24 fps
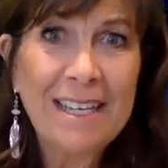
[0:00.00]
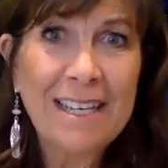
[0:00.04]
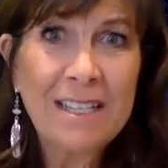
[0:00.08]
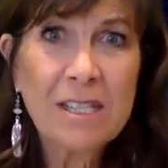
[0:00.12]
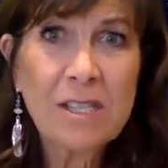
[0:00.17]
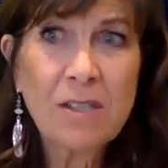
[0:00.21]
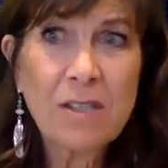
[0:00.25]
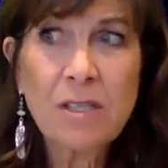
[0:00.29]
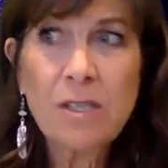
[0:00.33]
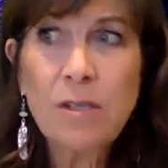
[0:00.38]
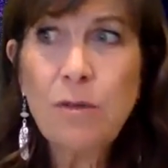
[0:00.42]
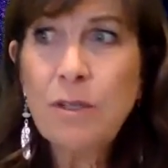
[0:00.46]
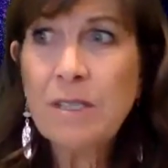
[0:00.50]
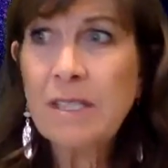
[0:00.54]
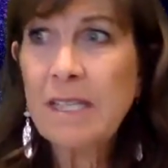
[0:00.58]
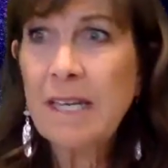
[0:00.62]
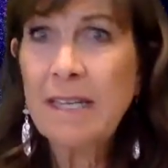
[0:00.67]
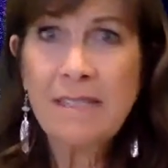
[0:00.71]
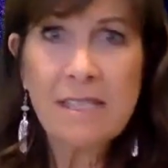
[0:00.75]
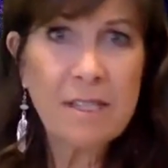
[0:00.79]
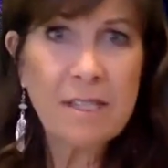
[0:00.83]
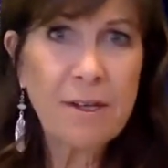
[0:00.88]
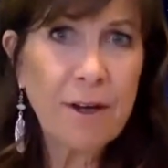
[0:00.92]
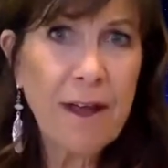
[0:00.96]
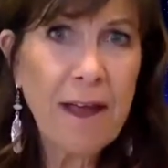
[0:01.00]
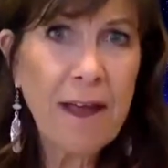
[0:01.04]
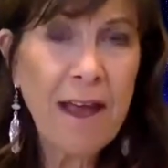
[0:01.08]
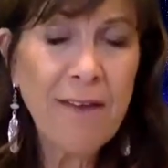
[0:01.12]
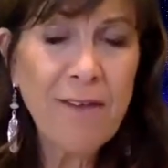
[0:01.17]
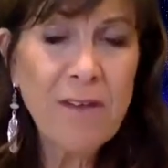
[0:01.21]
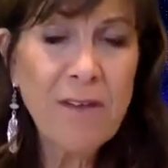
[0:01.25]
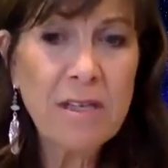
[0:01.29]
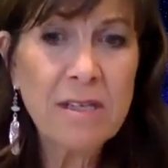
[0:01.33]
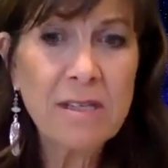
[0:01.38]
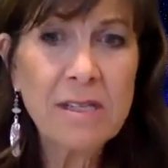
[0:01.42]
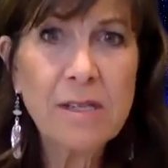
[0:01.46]
So as soon as I started
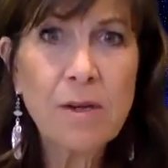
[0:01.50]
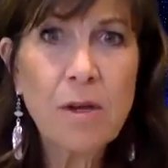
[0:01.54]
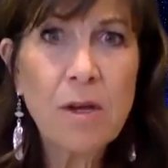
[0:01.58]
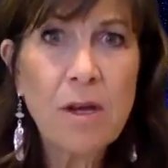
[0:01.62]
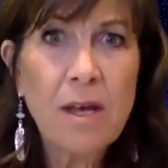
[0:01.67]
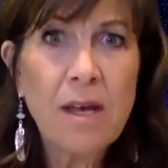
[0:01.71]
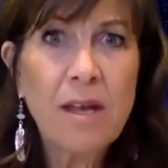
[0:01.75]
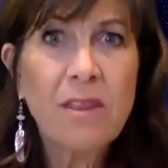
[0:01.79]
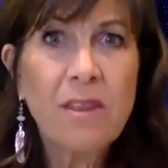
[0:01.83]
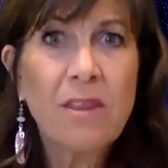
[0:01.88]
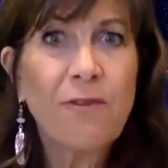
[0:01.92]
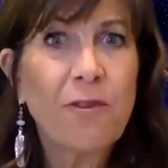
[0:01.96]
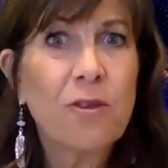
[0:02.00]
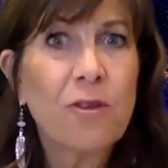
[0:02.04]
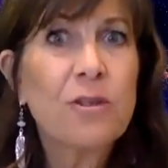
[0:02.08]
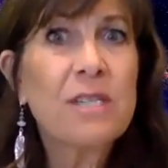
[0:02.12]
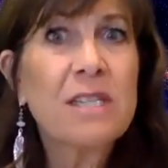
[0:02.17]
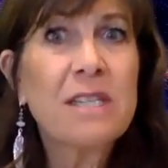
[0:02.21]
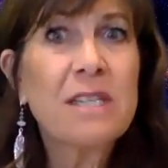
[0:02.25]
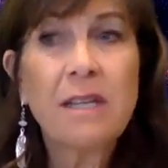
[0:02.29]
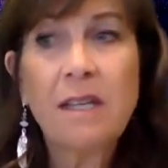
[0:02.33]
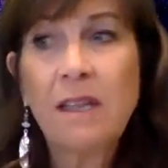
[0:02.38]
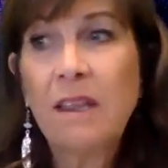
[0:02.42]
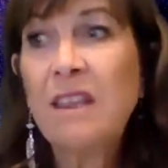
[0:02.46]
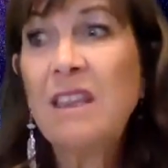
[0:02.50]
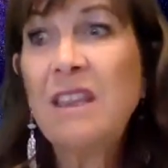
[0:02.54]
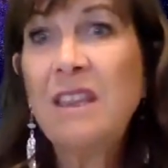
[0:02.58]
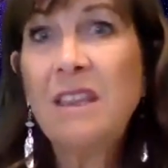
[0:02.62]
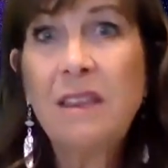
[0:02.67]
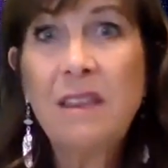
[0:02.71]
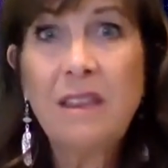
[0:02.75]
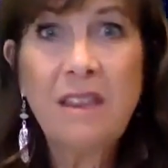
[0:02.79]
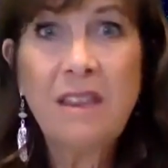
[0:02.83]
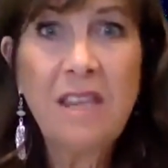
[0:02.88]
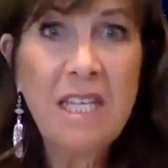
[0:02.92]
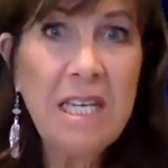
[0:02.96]
having this, the first
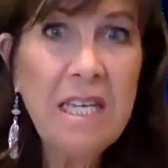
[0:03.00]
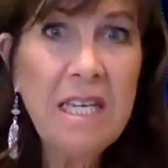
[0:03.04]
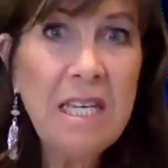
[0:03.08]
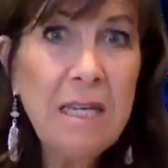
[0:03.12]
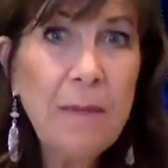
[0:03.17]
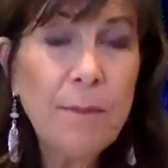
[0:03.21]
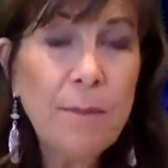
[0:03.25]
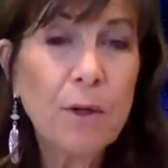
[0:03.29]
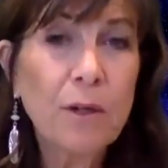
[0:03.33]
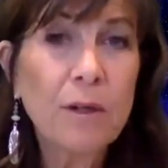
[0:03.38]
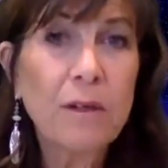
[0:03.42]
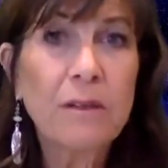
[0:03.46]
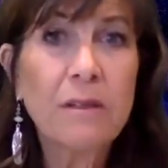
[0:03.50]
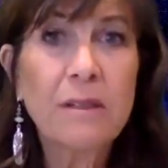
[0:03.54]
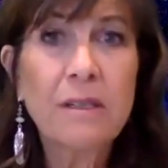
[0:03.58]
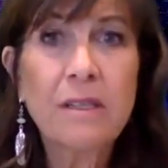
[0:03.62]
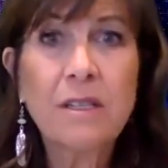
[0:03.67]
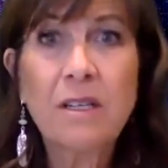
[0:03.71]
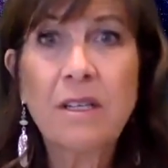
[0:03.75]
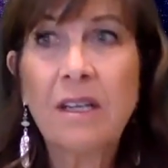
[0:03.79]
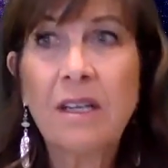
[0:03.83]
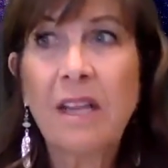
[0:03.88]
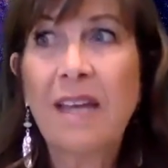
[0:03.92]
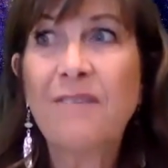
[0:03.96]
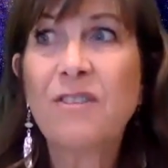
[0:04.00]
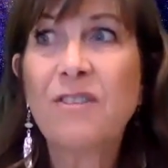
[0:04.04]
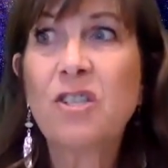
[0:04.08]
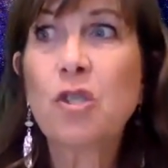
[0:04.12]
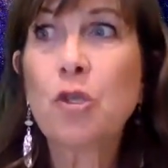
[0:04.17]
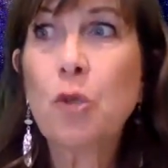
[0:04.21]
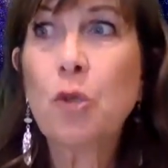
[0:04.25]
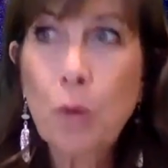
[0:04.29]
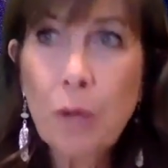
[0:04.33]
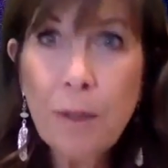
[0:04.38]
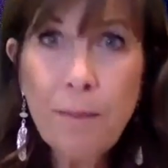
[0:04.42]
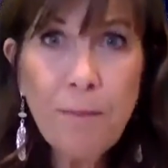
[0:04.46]
theme or life
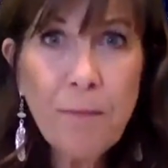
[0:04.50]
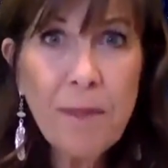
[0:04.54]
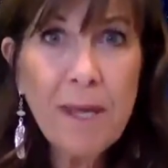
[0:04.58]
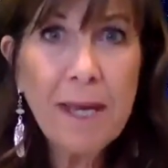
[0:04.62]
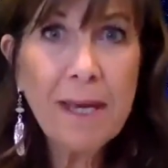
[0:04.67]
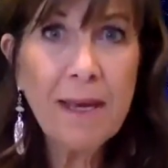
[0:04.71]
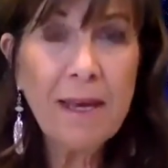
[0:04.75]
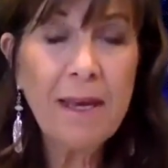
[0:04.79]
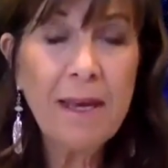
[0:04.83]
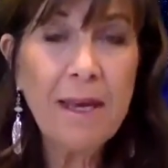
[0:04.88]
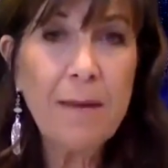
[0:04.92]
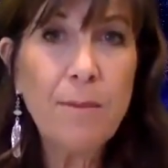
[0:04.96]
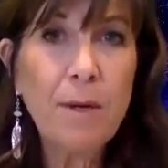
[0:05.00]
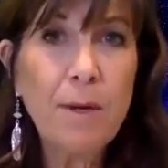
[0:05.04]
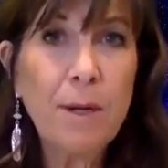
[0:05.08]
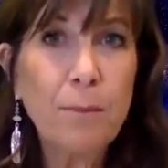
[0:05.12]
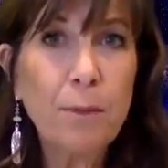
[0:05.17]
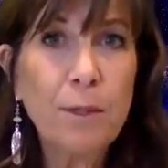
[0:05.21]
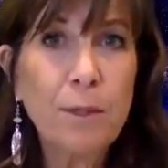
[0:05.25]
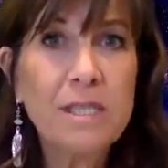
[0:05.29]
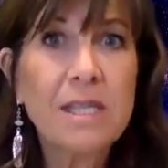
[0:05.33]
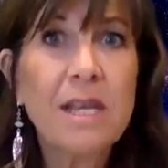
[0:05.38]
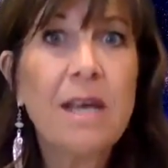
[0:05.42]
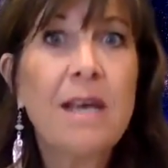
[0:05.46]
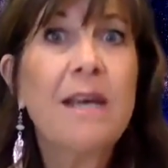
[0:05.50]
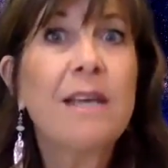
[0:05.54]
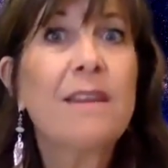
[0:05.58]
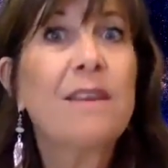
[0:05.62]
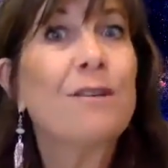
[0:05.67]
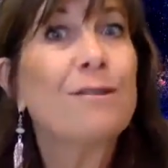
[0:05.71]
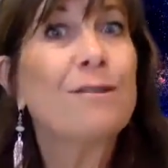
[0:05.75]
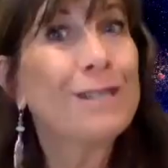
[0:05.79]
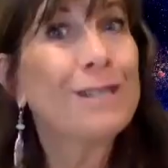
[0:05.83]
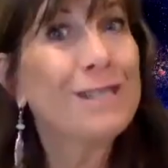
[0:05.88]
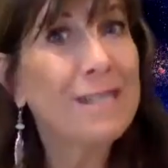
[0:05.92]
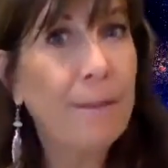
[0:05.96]
script that came up was
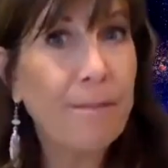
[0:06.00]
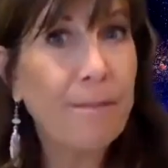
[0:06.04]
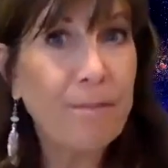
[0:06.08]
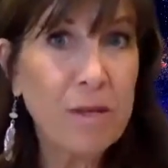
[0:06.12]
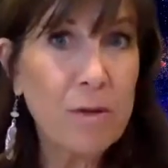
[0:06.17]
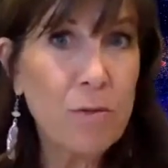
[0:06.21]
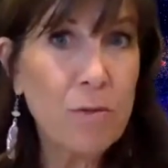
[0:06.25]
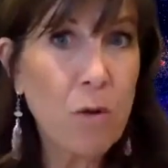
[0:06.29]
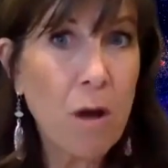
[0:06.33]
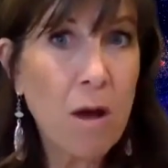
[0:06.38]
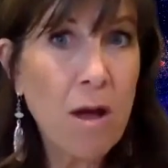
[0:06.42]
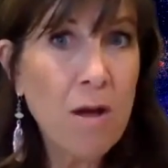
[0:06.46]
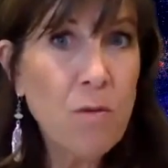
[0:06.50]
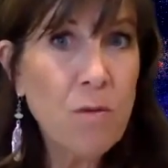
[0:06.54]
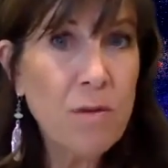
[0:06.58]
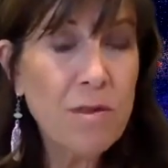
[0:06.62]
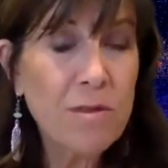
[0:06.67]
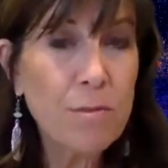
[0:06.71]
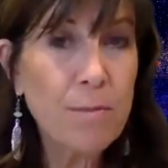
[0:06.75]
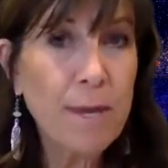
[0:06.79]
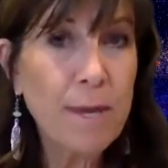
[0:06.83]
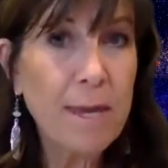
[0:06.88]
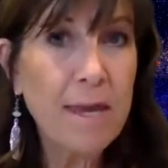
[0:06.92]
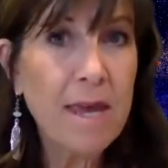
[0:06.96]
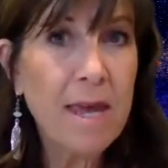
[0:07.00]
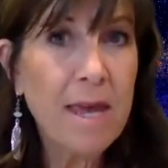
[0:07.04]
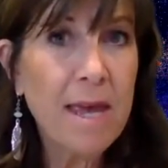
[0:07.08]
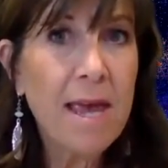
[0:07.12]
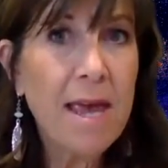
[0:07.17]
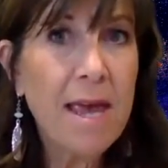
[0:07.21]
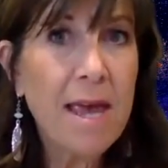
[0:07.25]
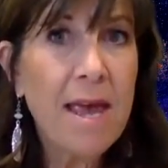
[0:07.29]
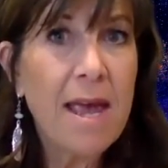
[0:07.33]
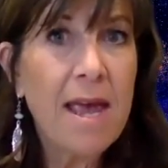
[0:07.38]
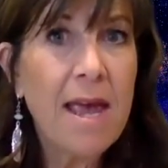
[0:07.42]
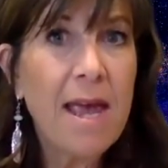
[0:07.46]
there's something wrong with me
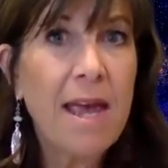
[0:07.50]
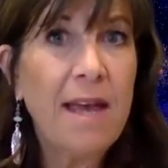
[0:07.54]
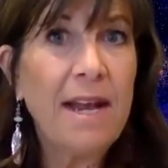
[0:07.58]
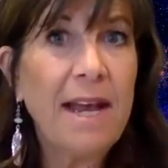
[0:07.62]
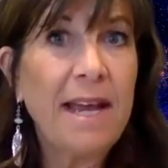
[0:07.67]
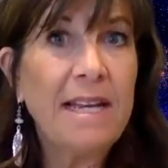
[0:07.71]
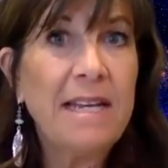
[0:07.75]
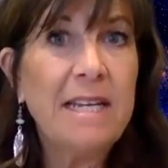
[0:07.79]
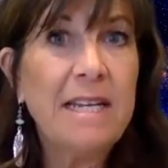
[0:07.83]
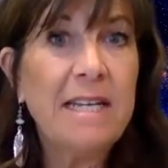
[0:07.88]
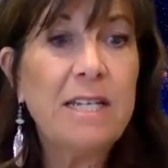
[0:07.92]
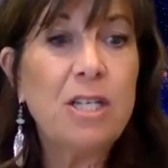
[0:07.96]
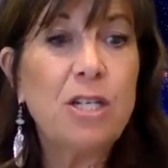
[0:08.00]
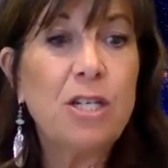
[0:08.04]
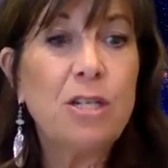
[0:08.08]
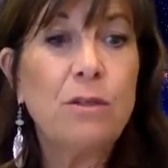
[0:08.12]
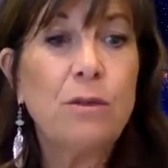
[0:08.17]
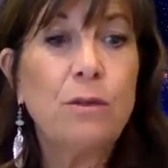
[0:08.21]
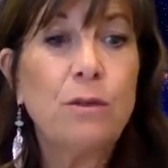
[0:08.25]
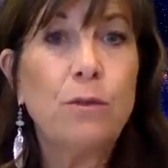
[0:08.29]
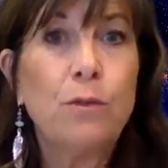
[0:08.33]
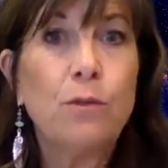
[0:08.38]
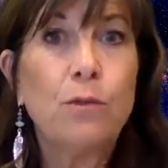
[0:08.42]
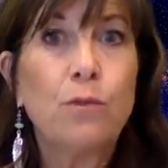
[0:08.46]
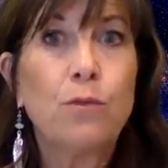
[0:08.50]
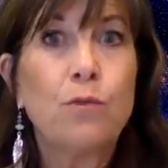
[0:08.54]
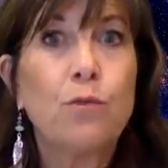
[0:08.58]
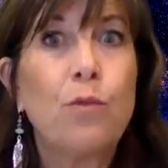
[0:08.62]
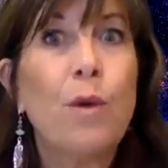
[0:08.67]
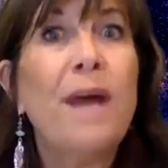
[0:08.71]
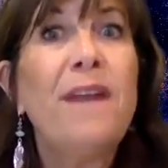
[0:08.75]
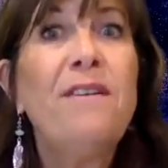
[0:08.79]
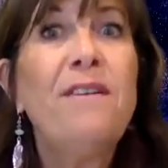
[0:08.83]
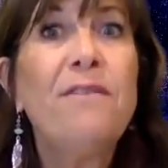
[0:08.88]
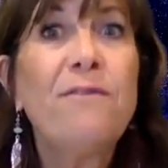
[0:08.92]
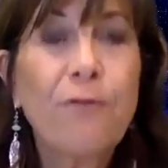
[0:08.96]
and I need to
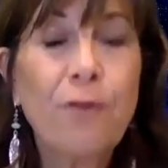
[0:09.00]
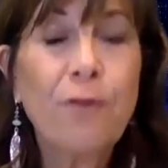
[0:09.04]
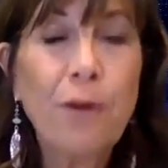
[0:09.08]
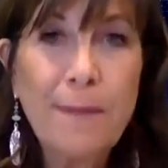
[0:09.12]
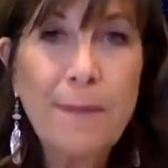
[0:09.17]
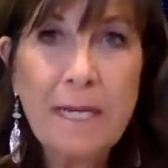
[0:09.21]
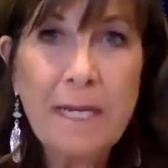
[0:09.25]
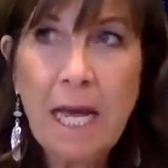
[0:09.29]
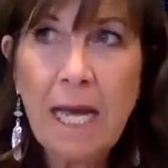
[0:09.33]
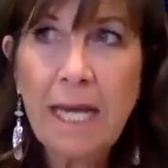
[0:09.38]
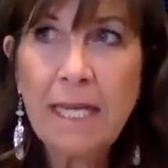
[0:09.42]
run from it.